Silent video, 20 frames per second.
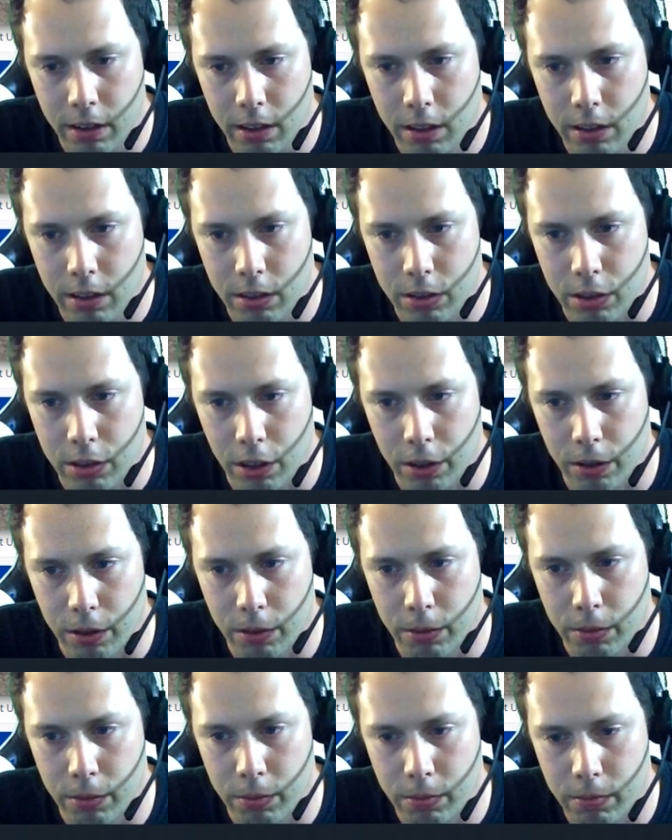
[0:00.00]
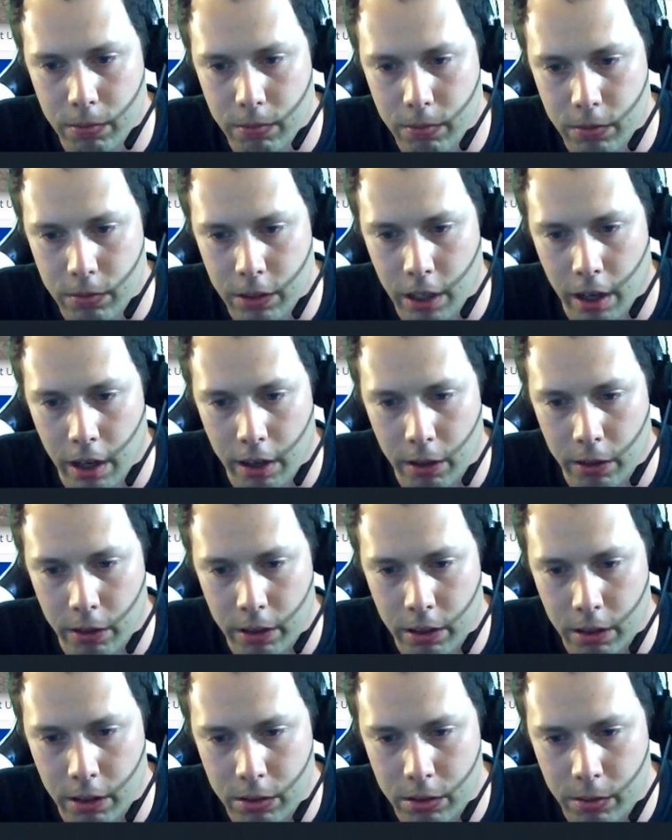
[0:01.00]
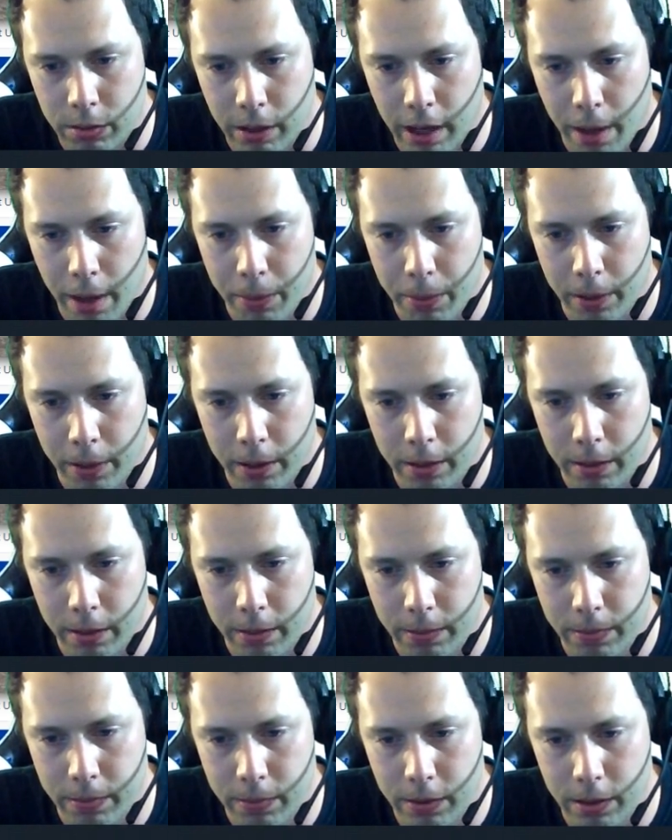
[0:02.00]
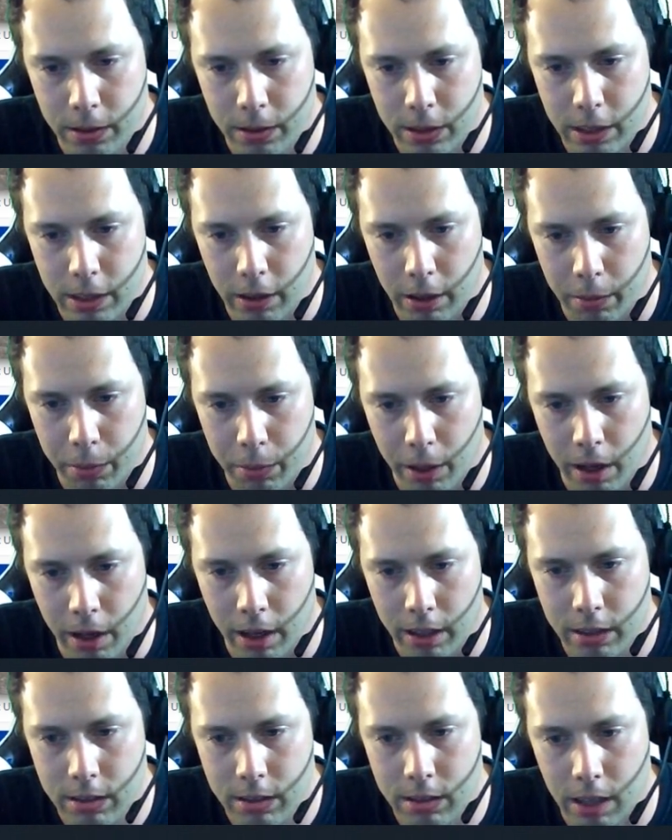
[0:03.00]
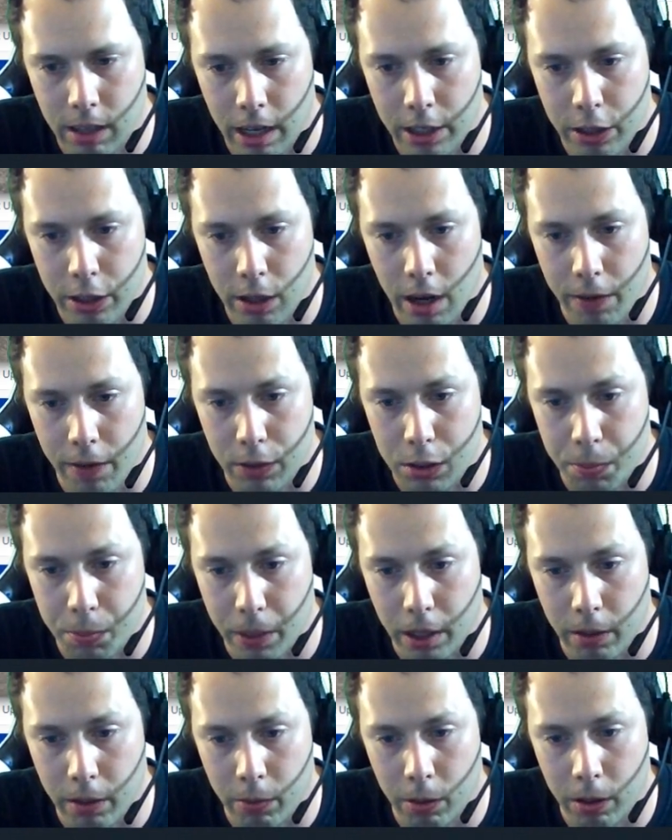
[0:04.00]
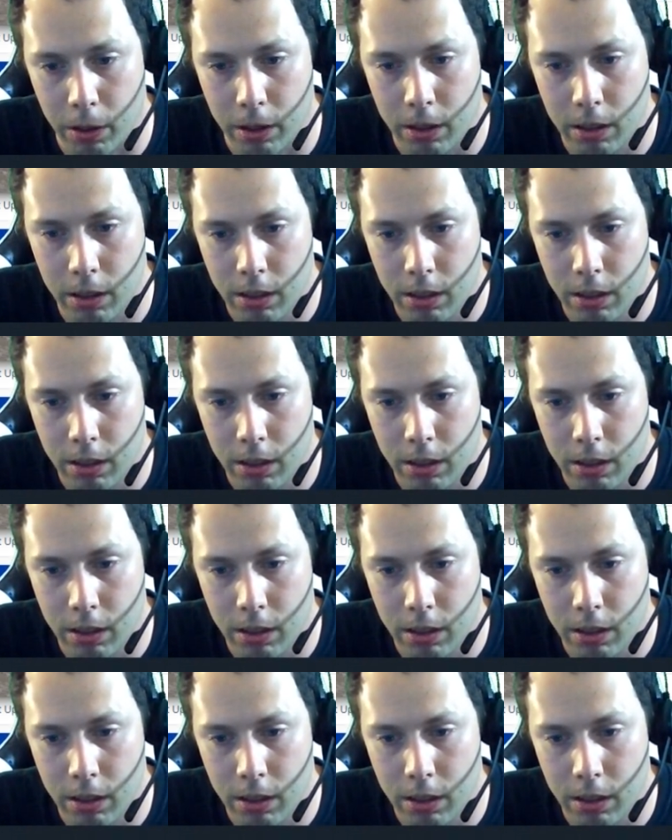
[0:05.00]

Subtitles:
So God only knows what happened to the steering box. I do have a spare one.